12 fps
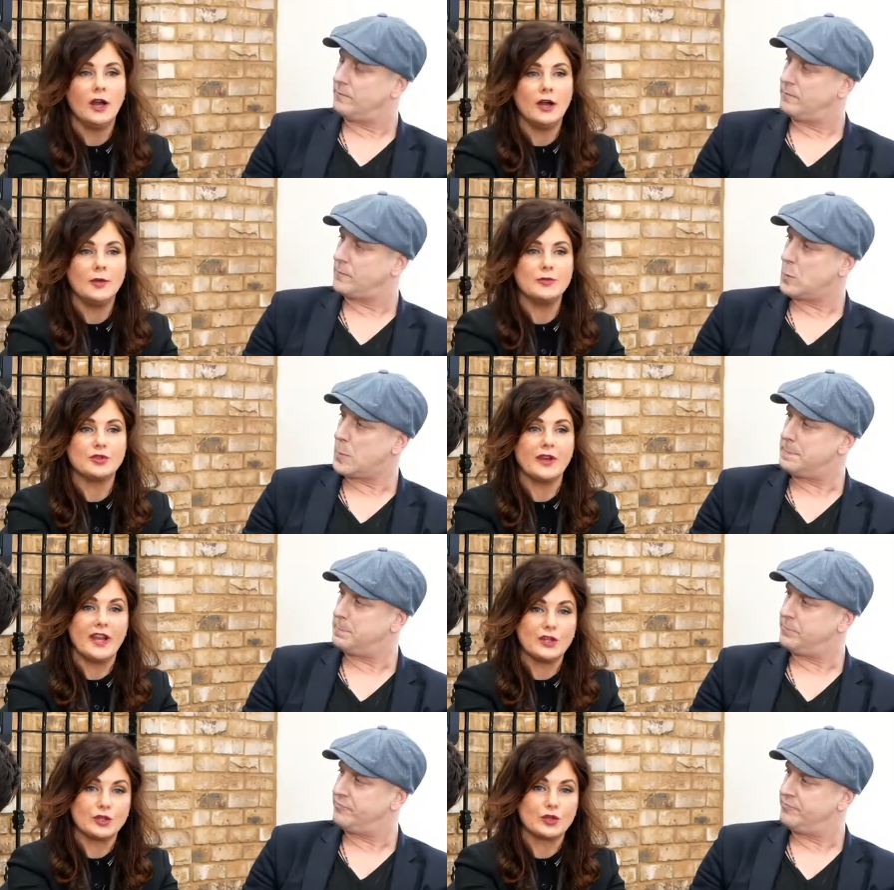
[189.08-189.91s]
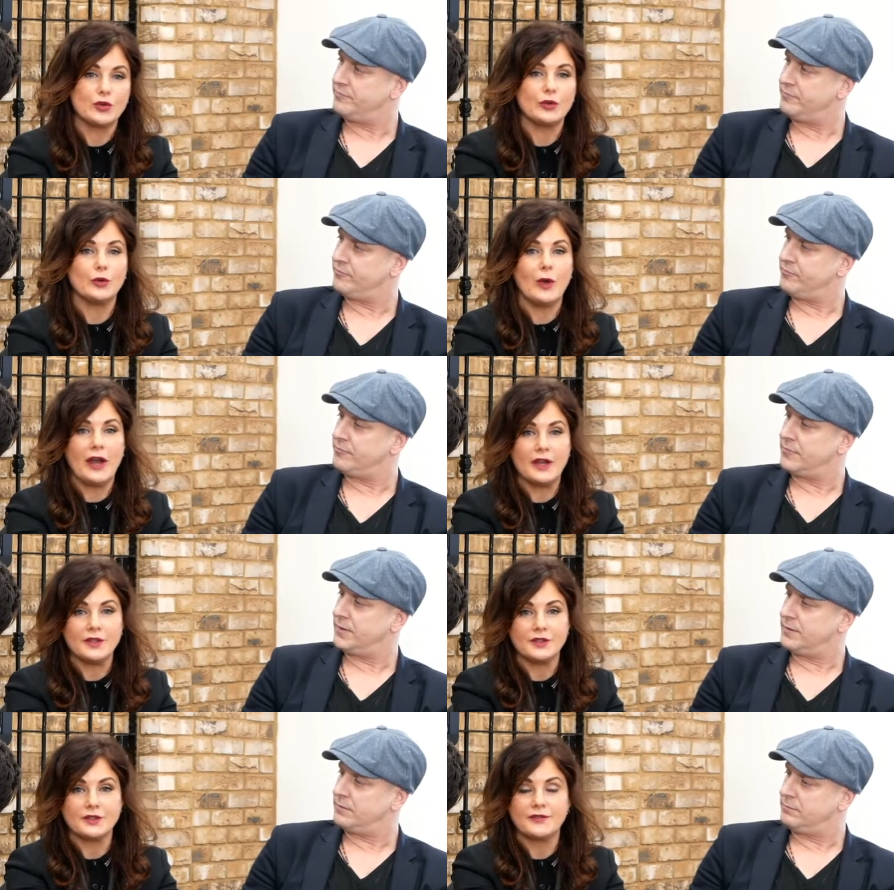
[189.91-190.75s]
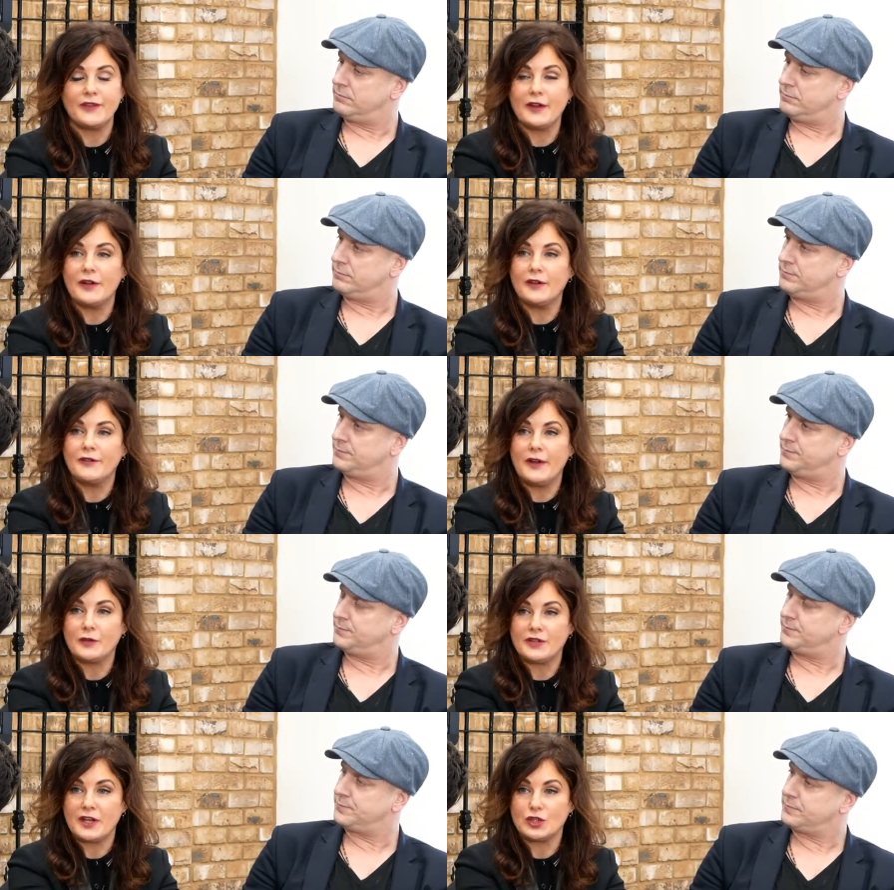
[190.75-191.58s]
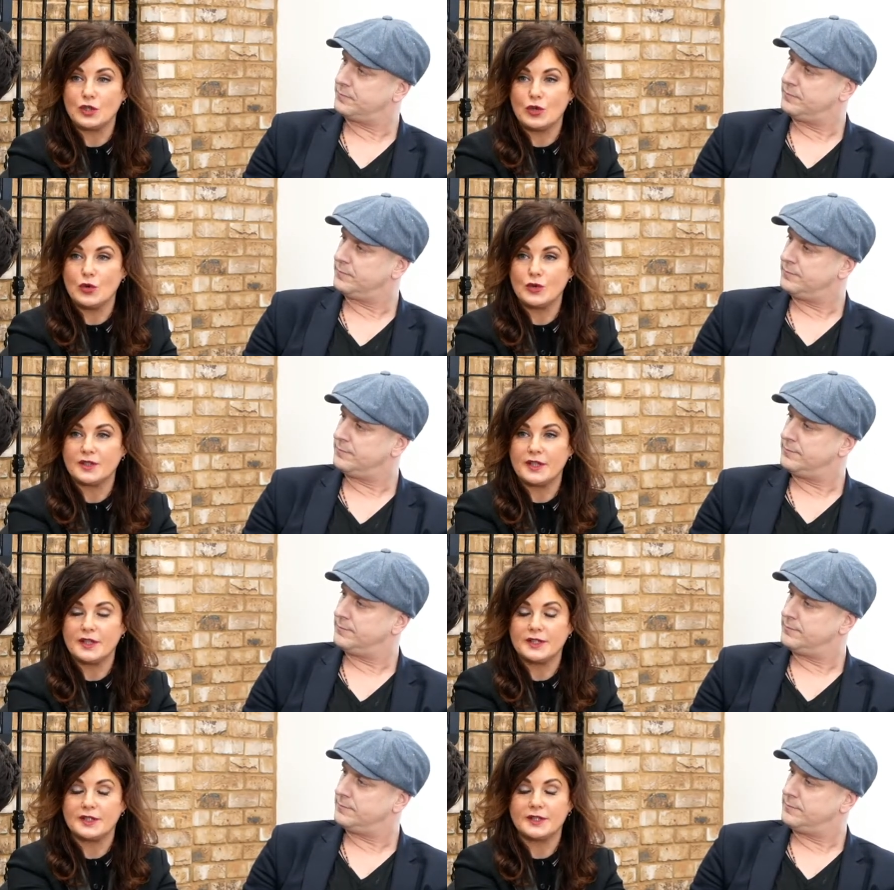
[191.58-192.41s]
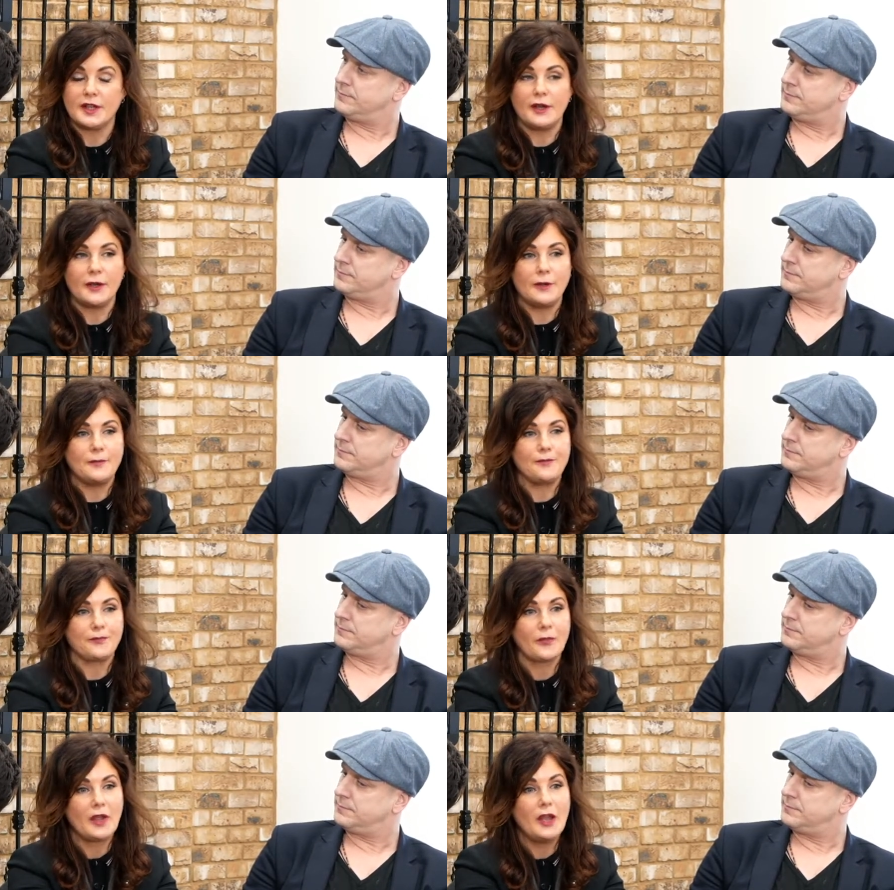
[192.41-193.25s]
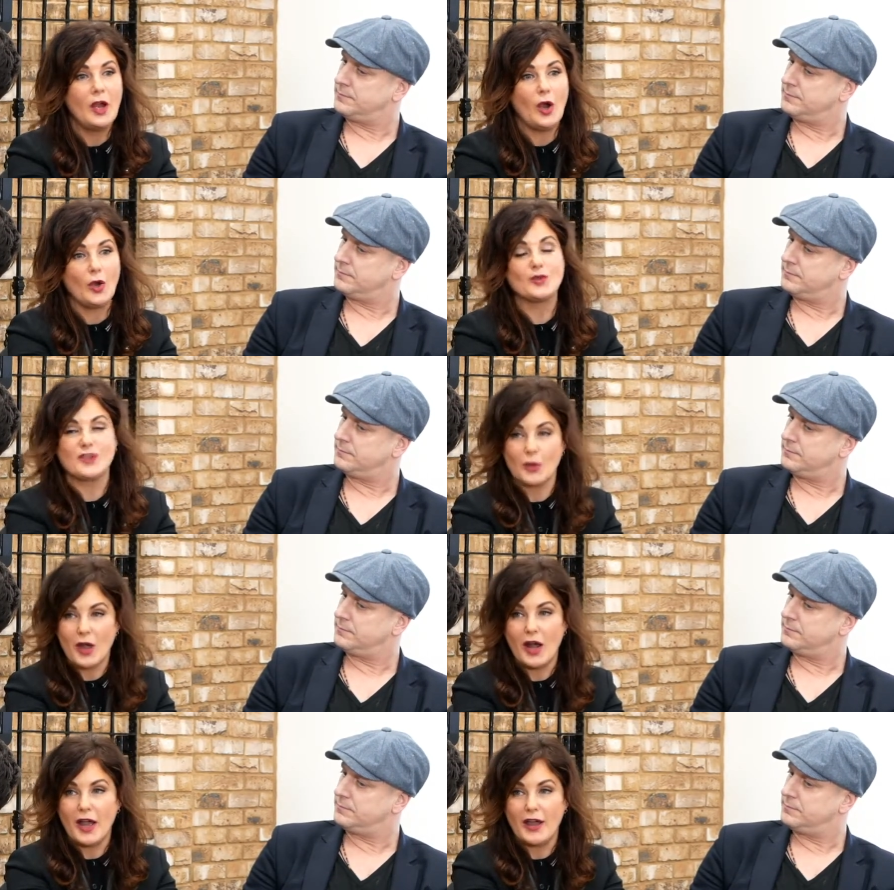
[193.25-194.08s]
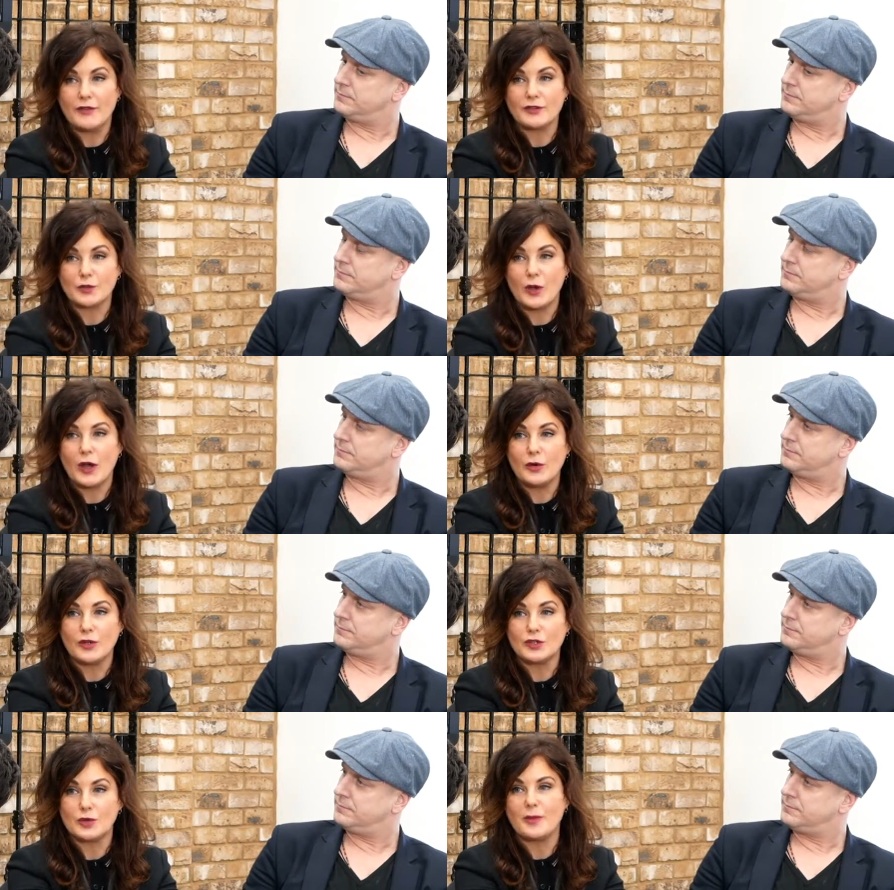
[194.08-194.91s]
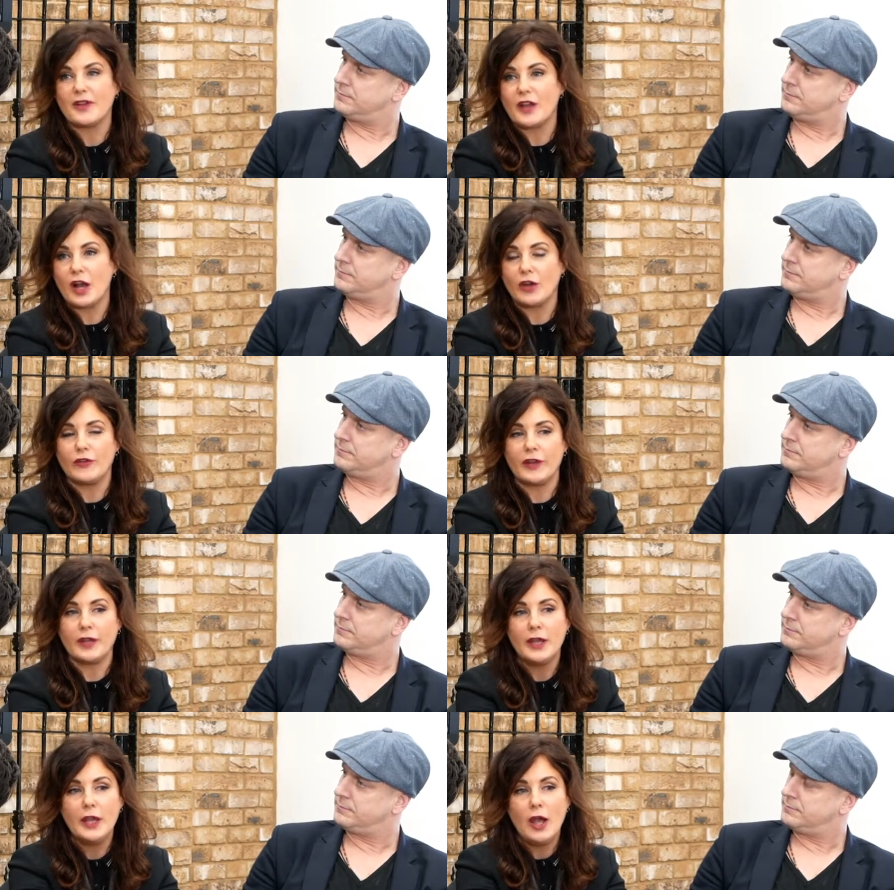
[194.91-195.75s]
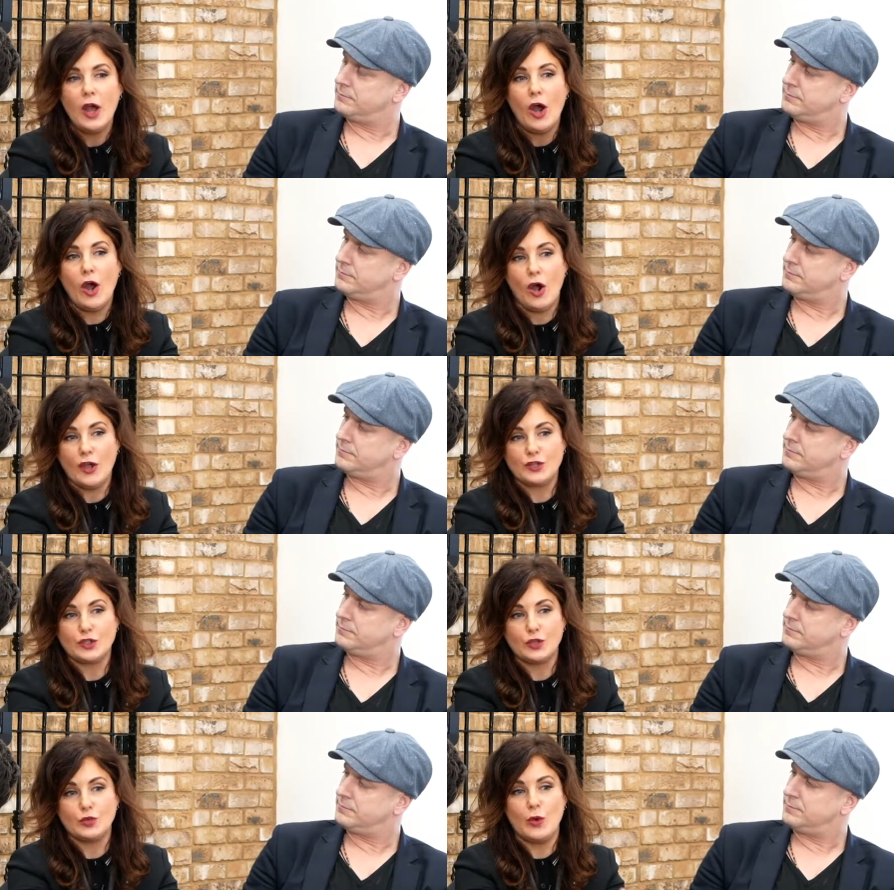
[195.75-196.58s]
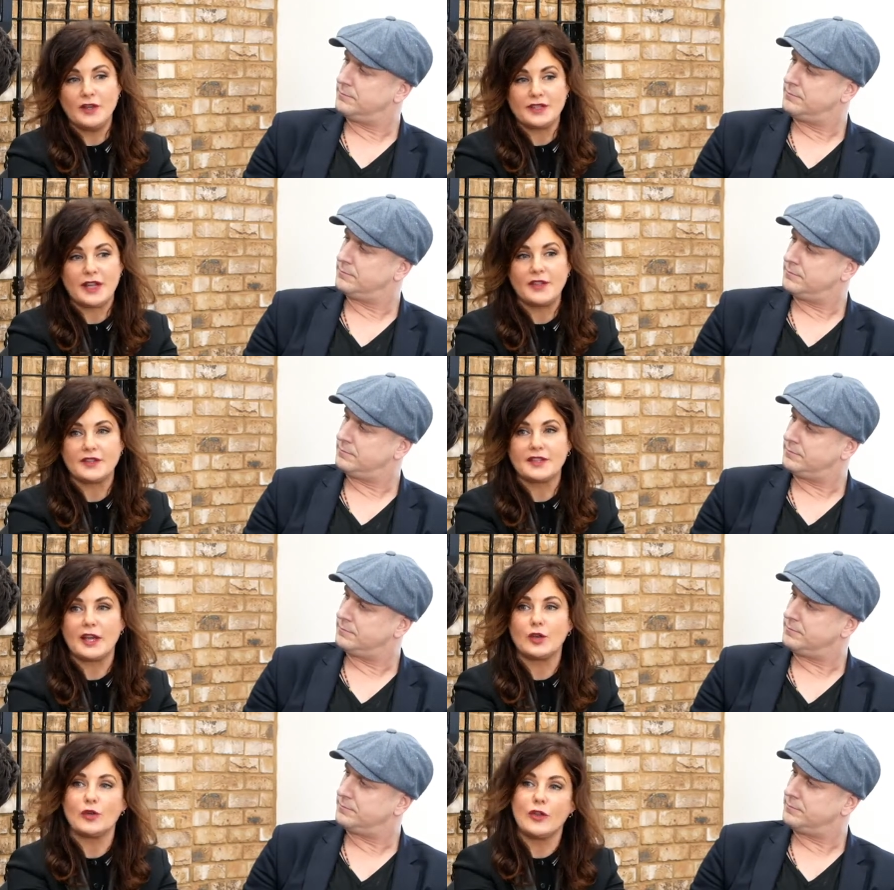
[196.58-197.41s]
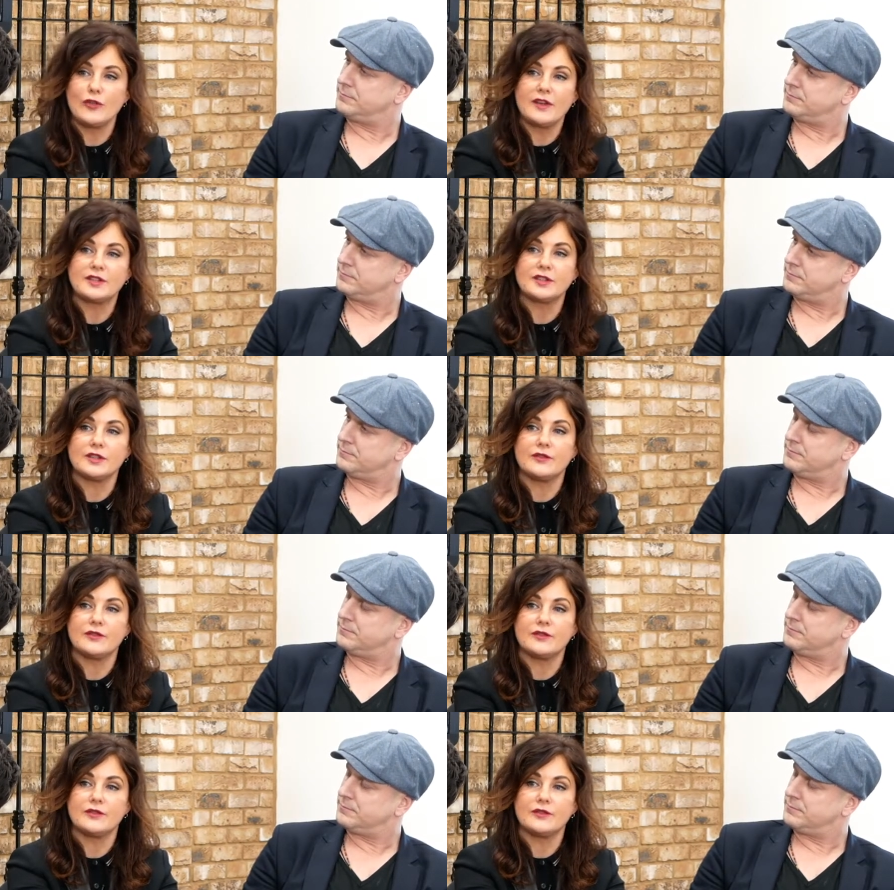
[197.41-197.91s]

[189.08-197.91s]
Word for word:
Speaker 1: um, doing editorial and f uh, foundation courses. Um, I also cut hair as well and do a bit of colouring. I do one day in the salon and the rest of